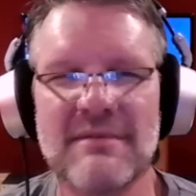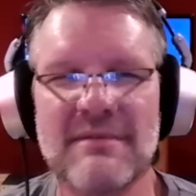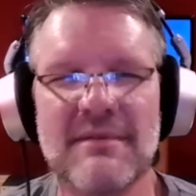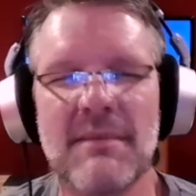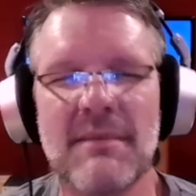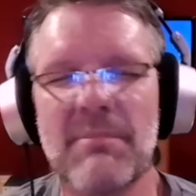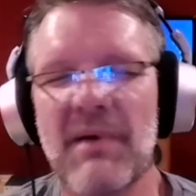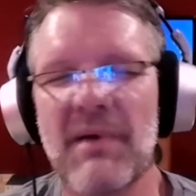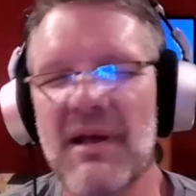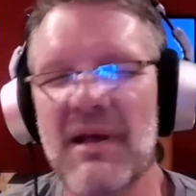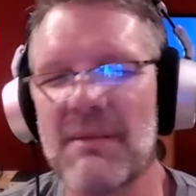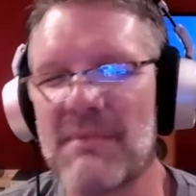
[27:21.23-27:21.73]

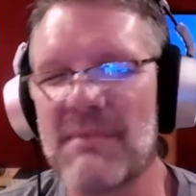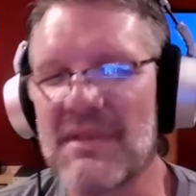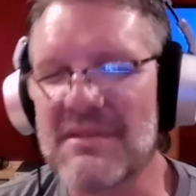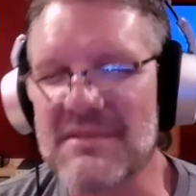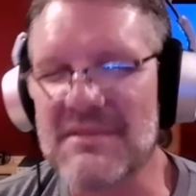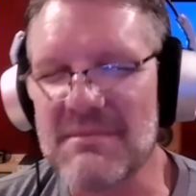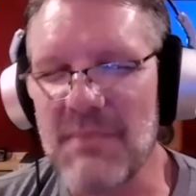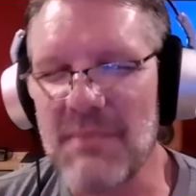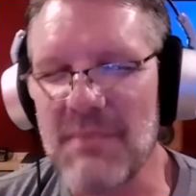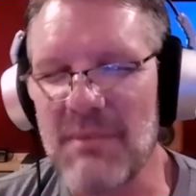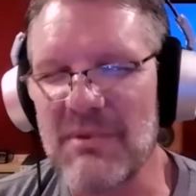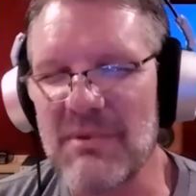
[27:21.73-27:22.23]
The bottom
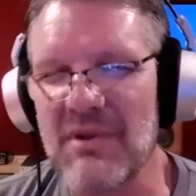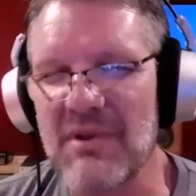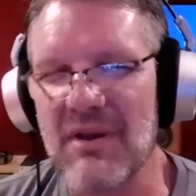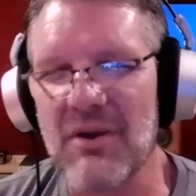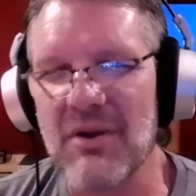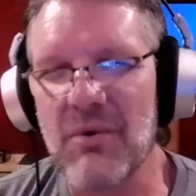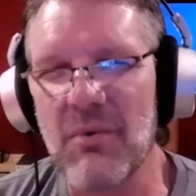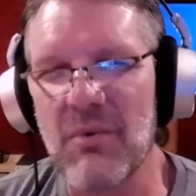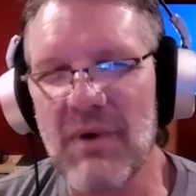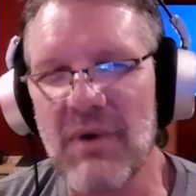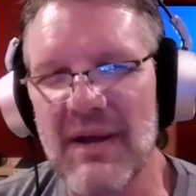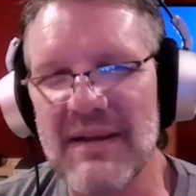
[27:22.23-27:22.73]
end's maybe
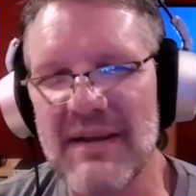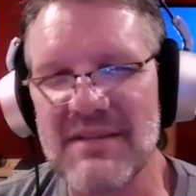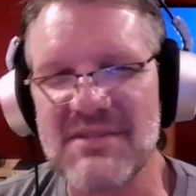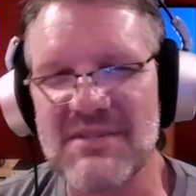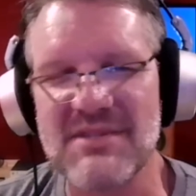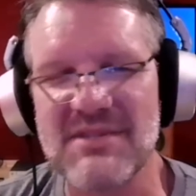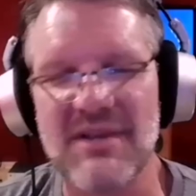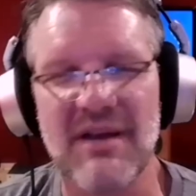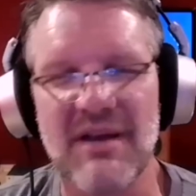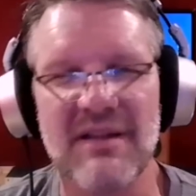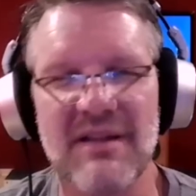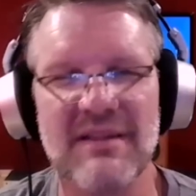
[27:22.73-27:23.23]
not quite as
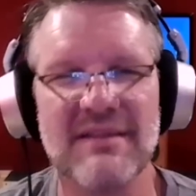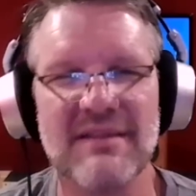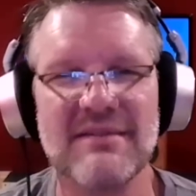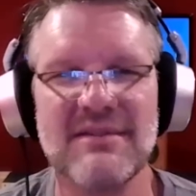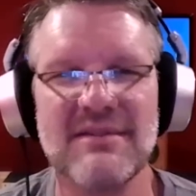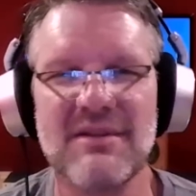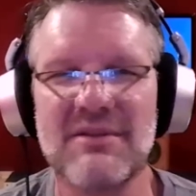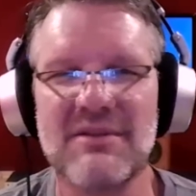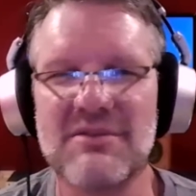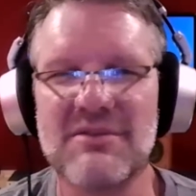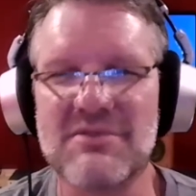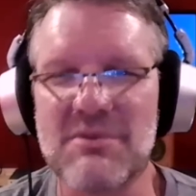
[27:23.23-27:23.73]
solid.
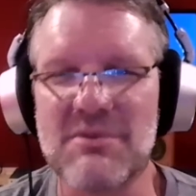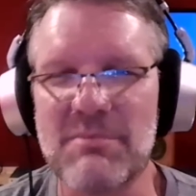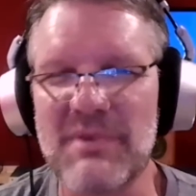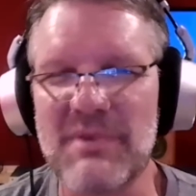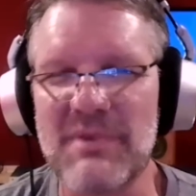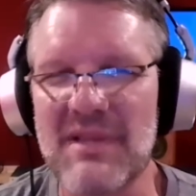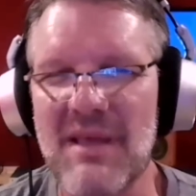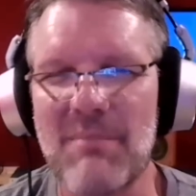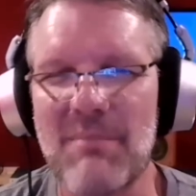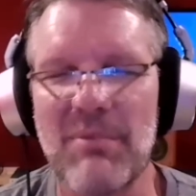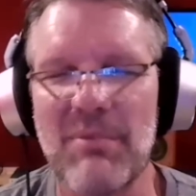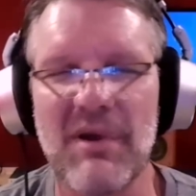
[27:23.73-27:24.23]
You lose a little bit
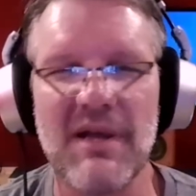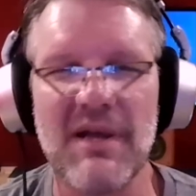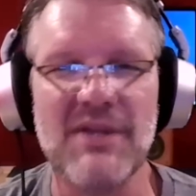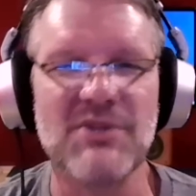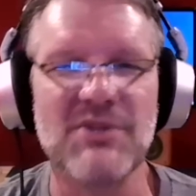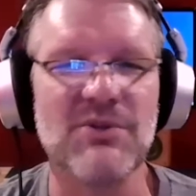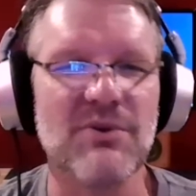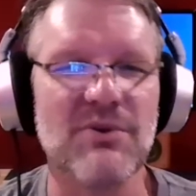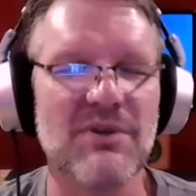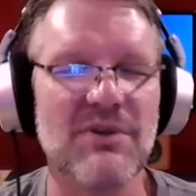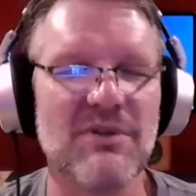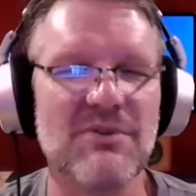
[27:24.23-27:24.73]
of that
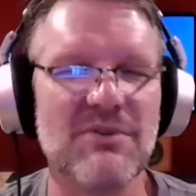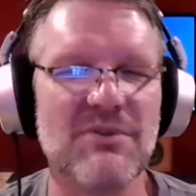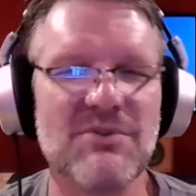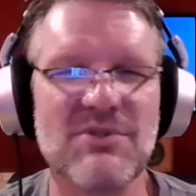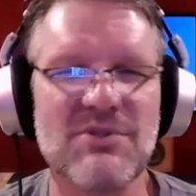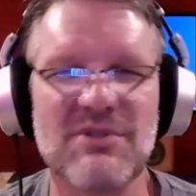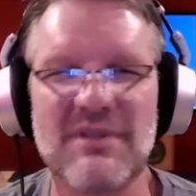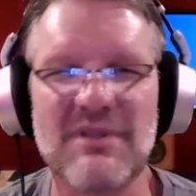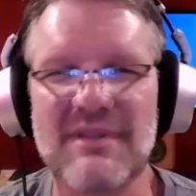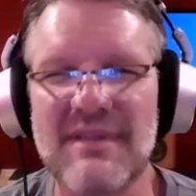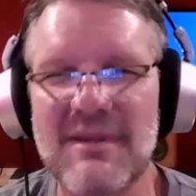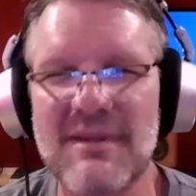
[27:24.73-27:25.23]
punch, or you lose
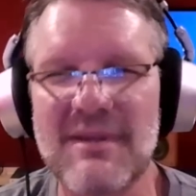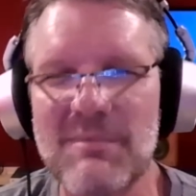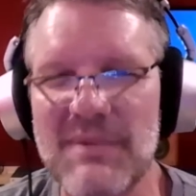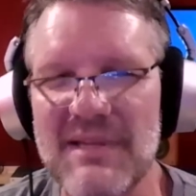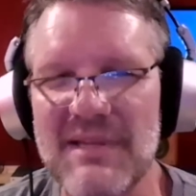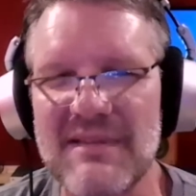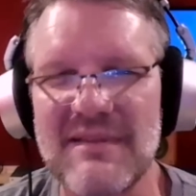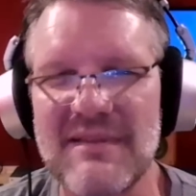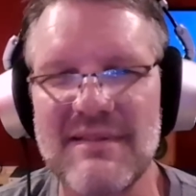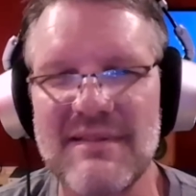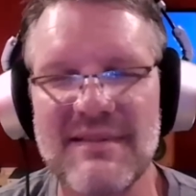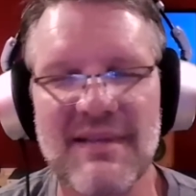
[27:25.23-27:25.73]
just a little bit
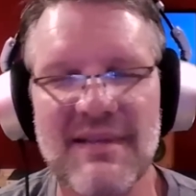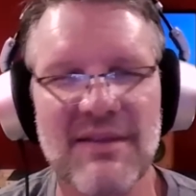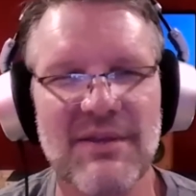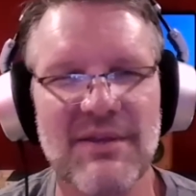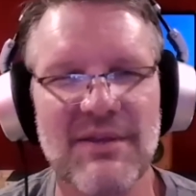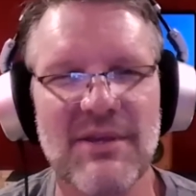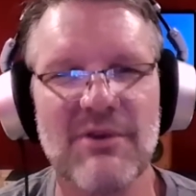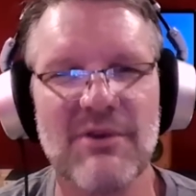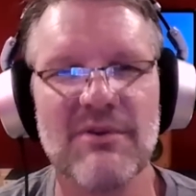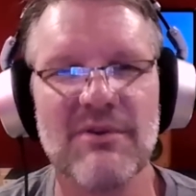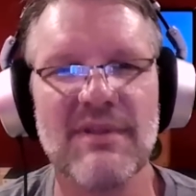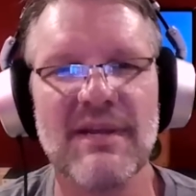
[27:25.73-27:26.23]
of detail
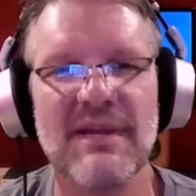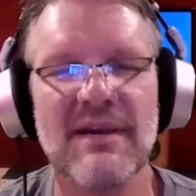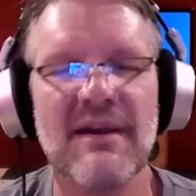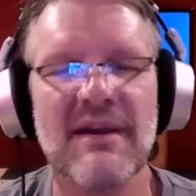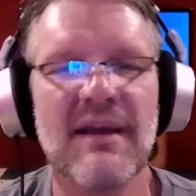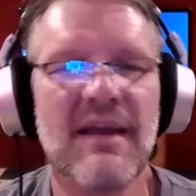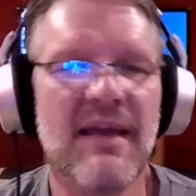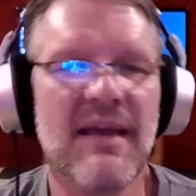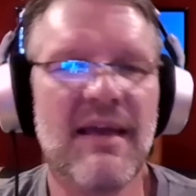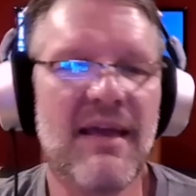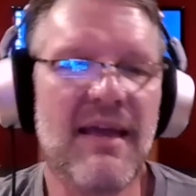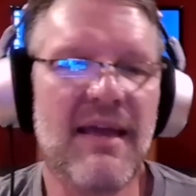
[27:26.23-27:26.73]
here or there.
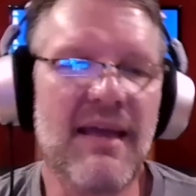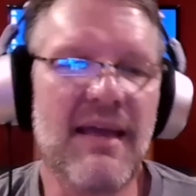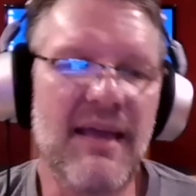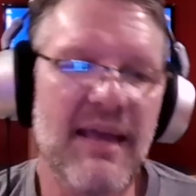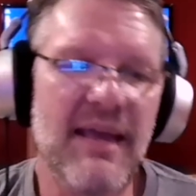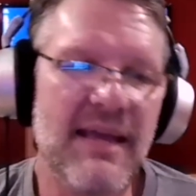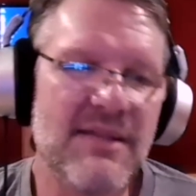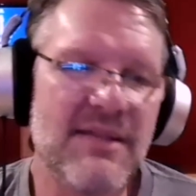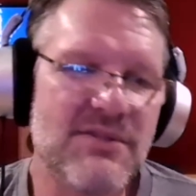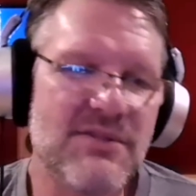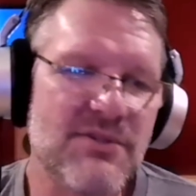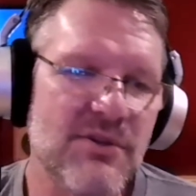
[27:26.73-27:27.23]

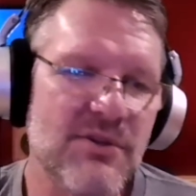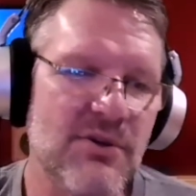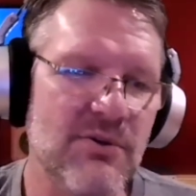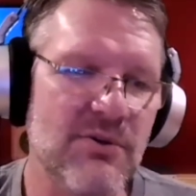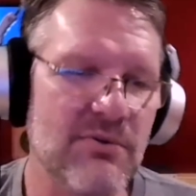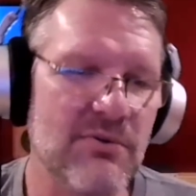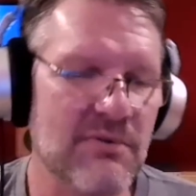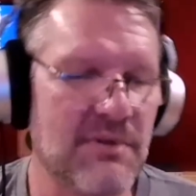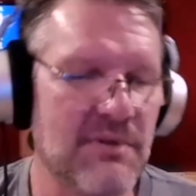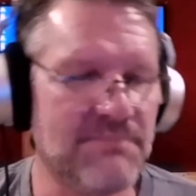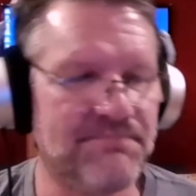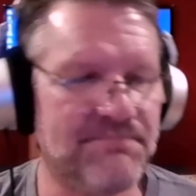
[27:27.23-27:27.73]
And
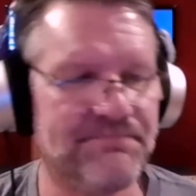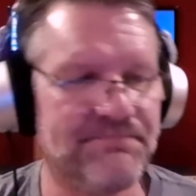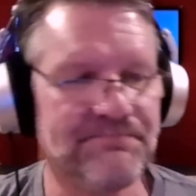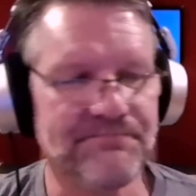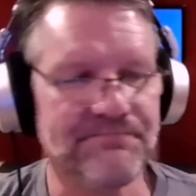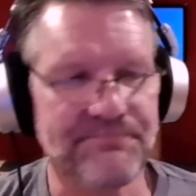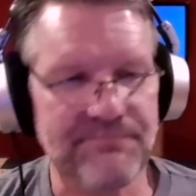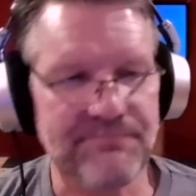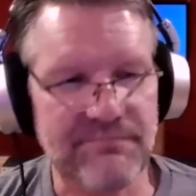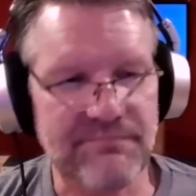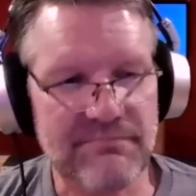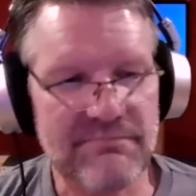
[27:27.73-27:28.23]
so
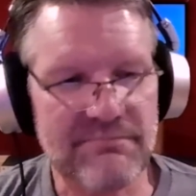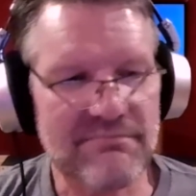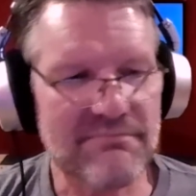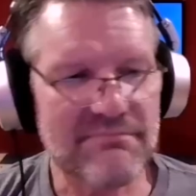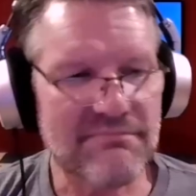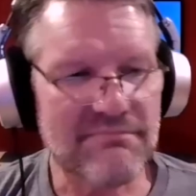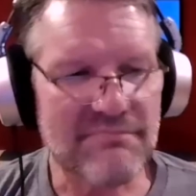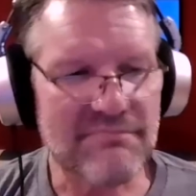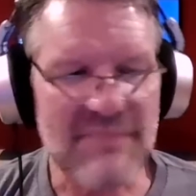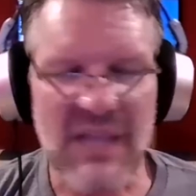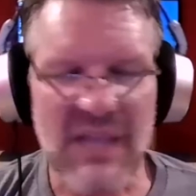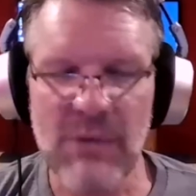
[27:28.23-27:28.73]
it
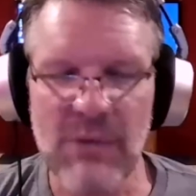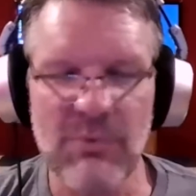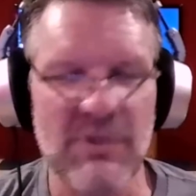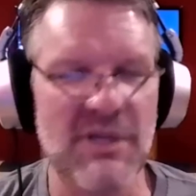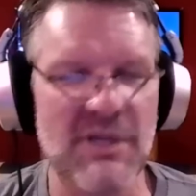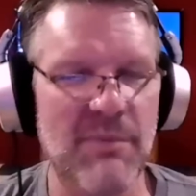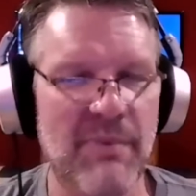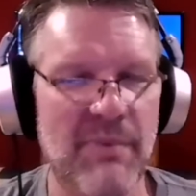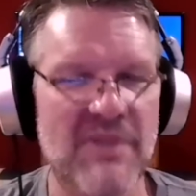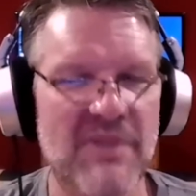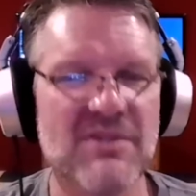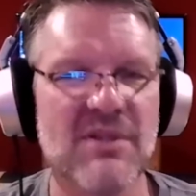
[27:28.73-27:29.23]

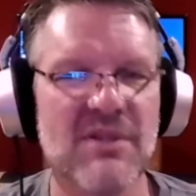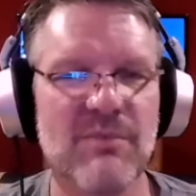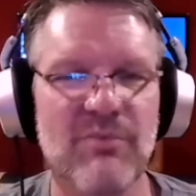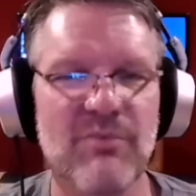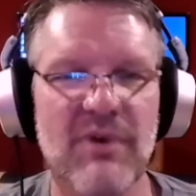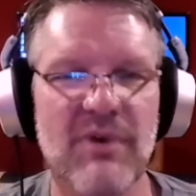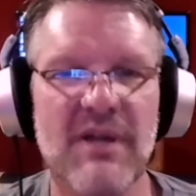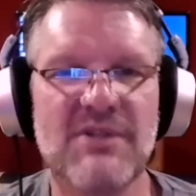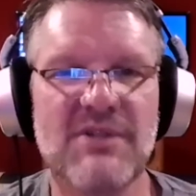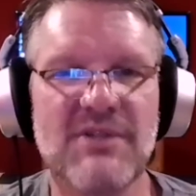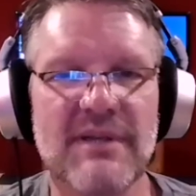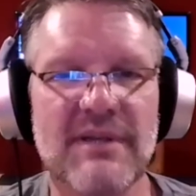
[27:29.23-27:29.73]
really depends on the
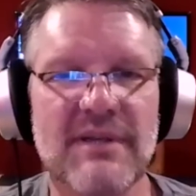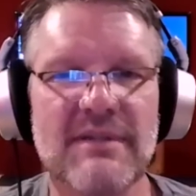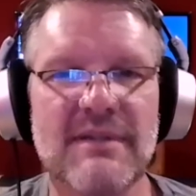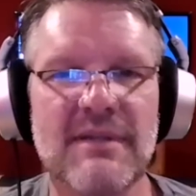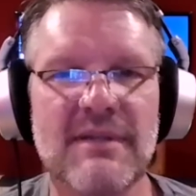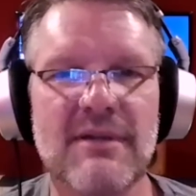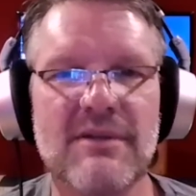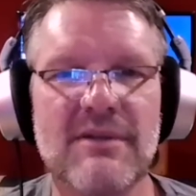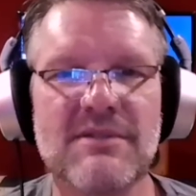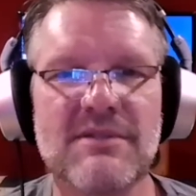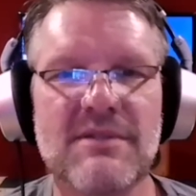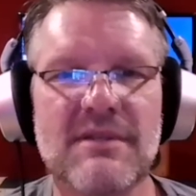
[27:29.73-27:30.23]
project.
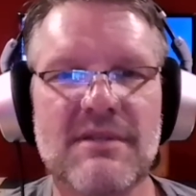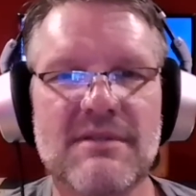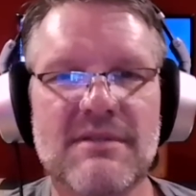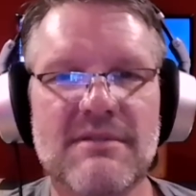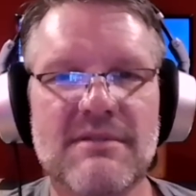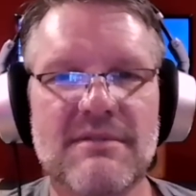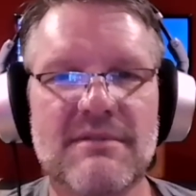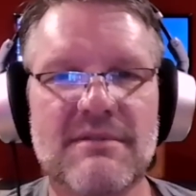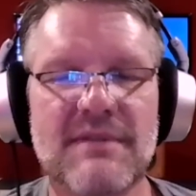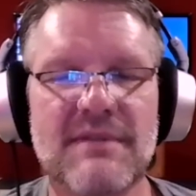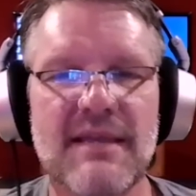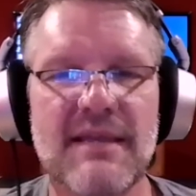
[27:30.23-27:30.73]

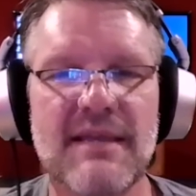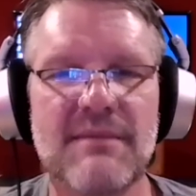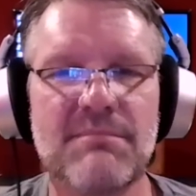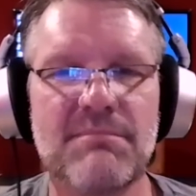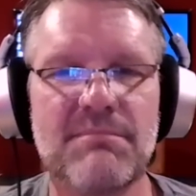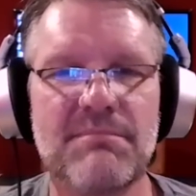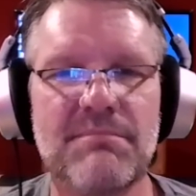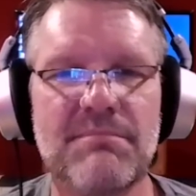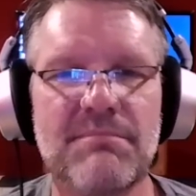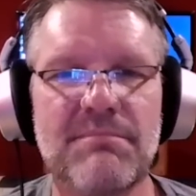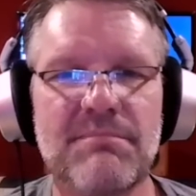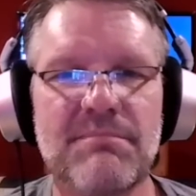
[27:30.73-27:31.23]
It's
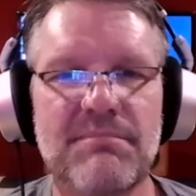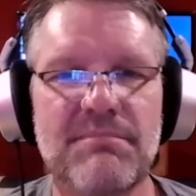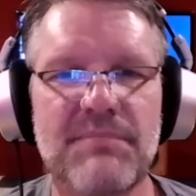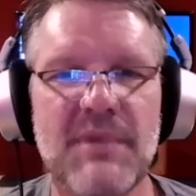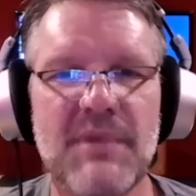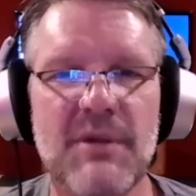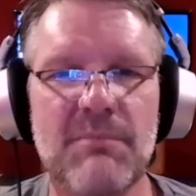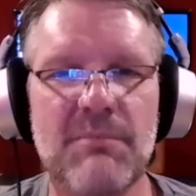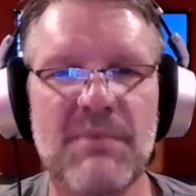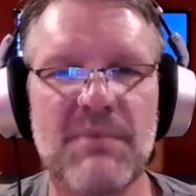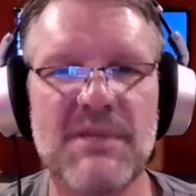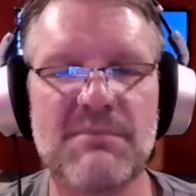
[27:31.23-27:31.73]
taken,
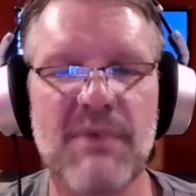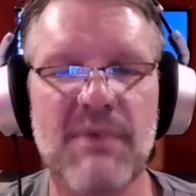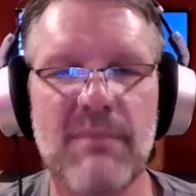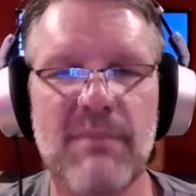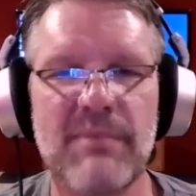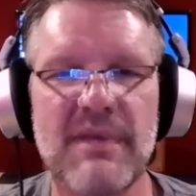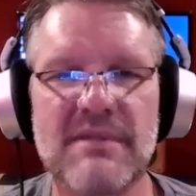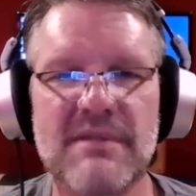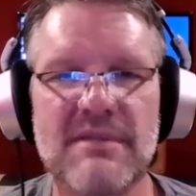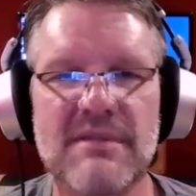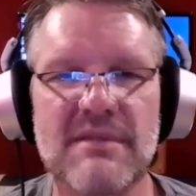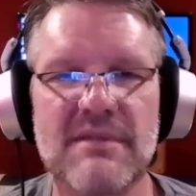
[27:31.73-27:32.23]
piece by
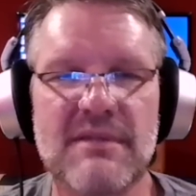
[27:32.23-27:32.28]
piece.